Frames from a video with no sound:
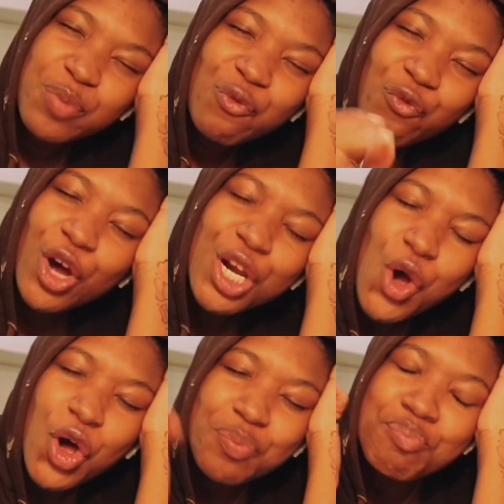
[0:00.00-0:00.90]
been funny
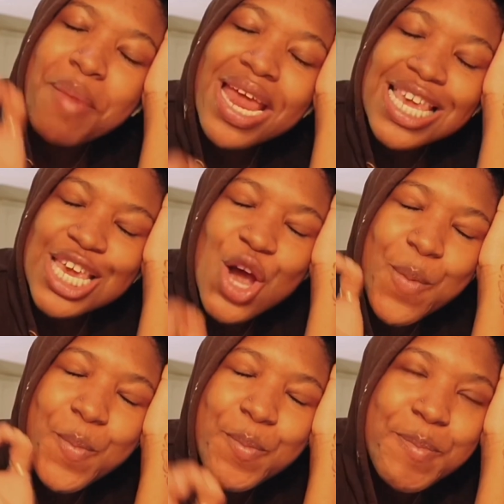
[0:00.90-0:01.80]
on
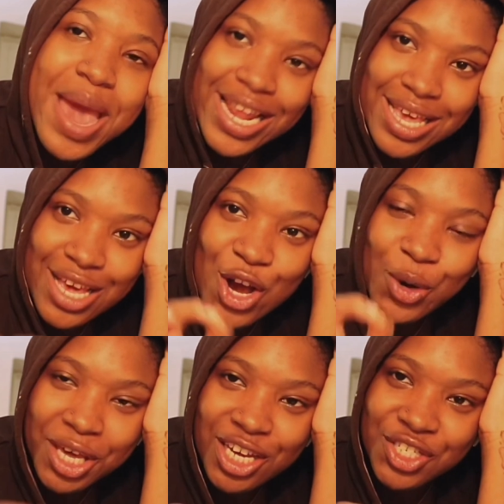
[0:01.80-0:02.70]
many
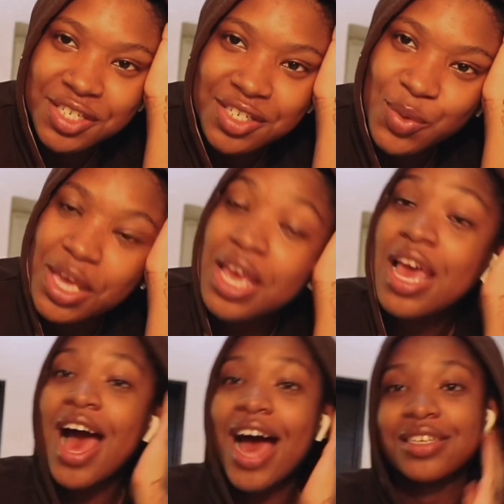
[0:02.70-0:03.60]
occasions, okay?
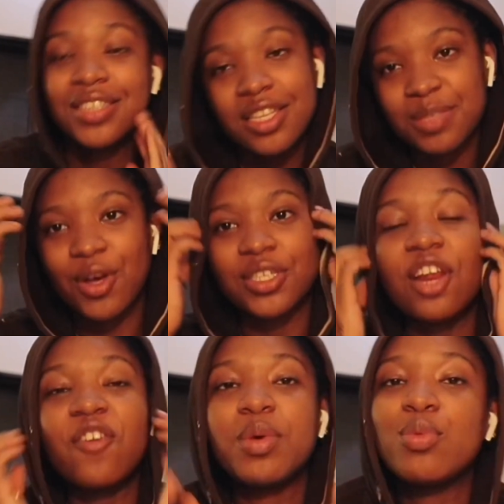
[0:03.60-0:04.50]
I say this because a
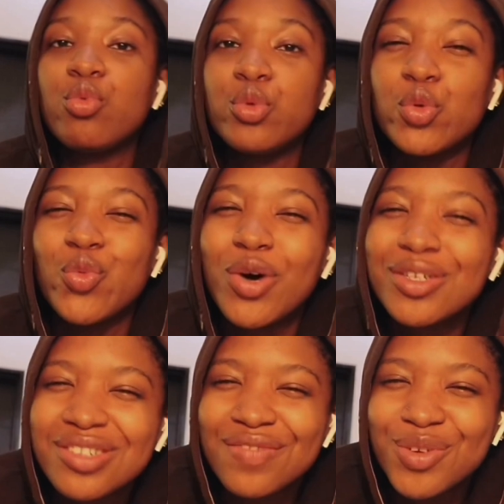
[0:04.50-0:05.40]
lot of people would
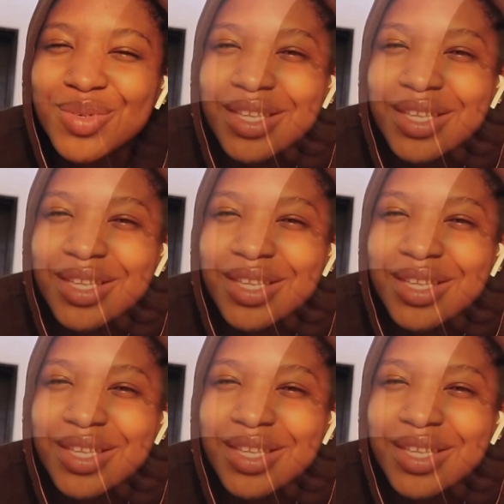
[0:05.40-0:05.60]
want to refute